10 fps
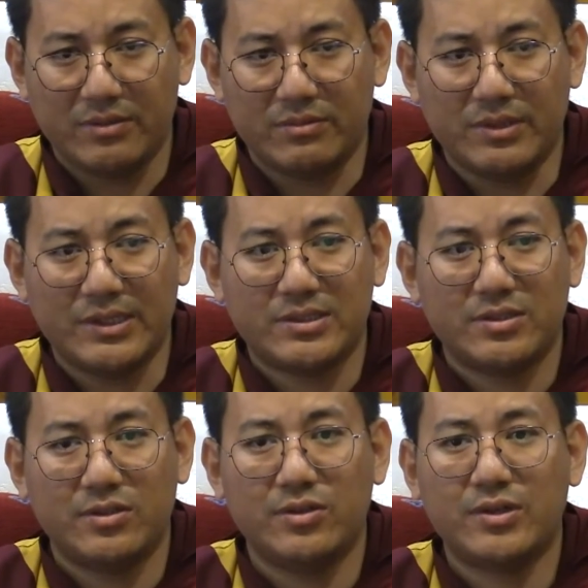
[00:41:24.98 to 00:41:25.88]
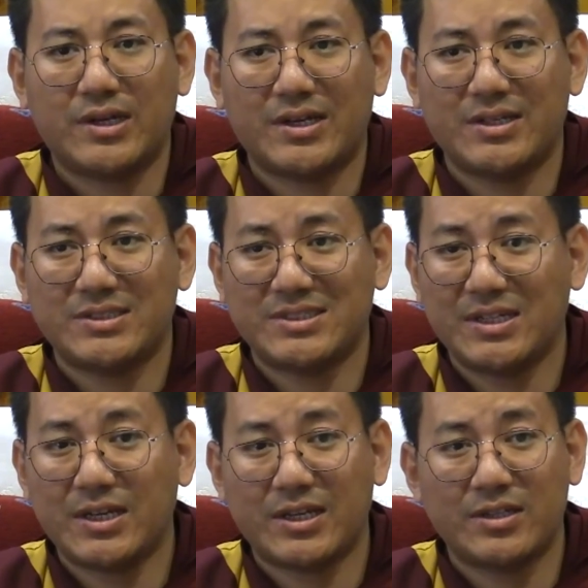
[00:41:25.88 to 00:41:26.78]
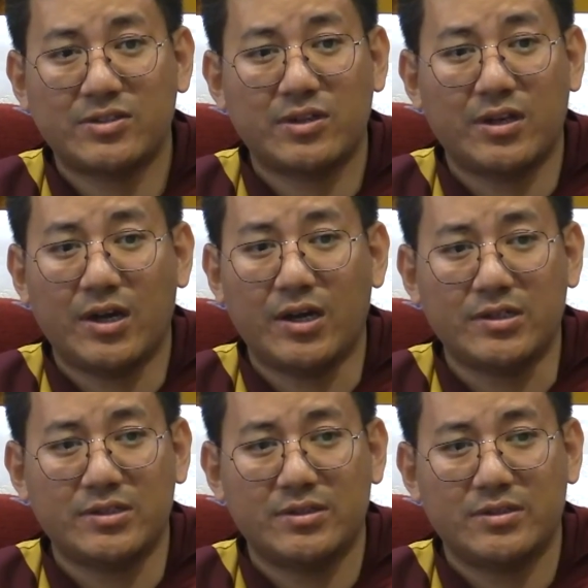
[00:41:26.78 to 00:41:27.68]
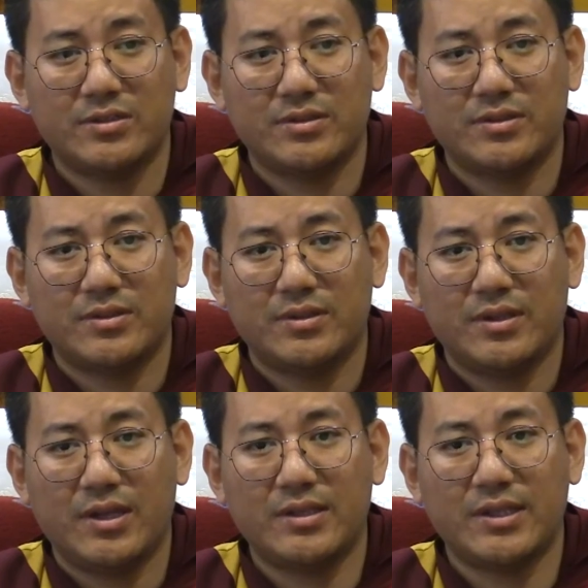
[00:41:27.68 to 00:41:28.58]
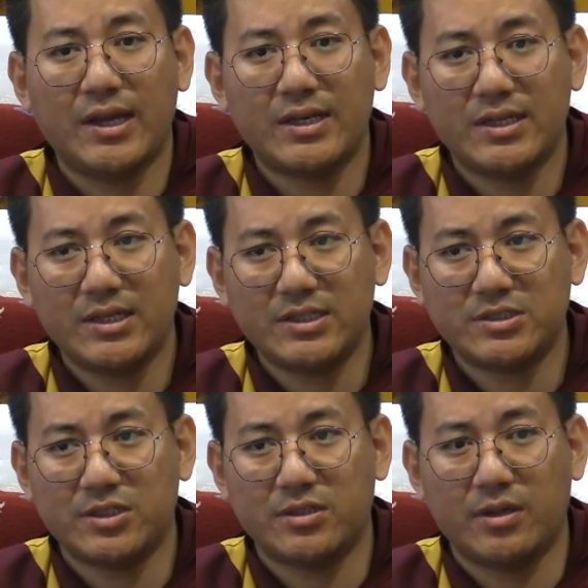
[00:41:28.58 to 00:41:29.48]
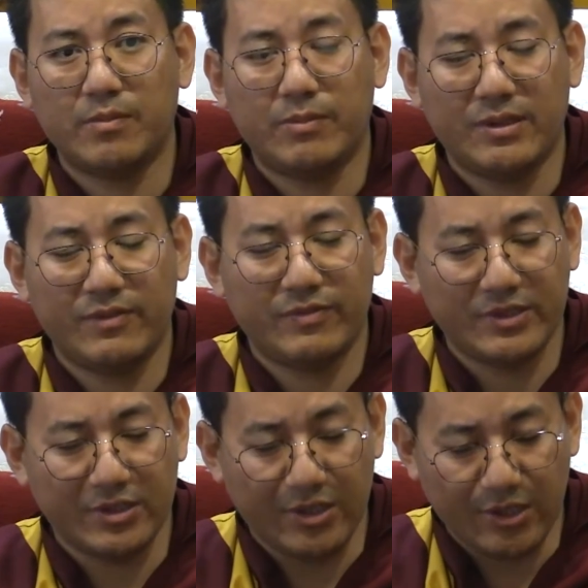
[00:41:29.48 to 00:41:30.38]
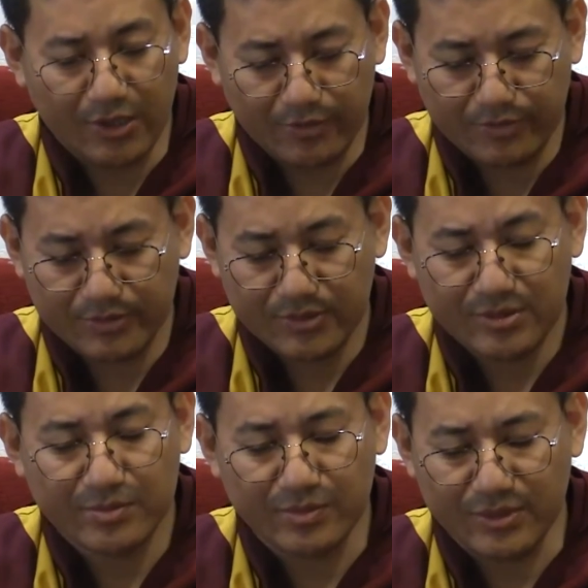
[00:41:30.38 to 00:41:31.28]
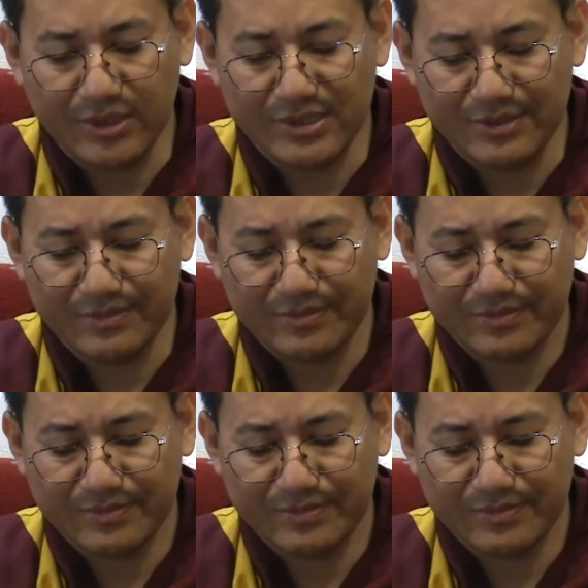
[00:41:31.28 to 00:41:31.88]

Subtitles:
Right? You still can do a lot. And that is, benefit of Buddhism.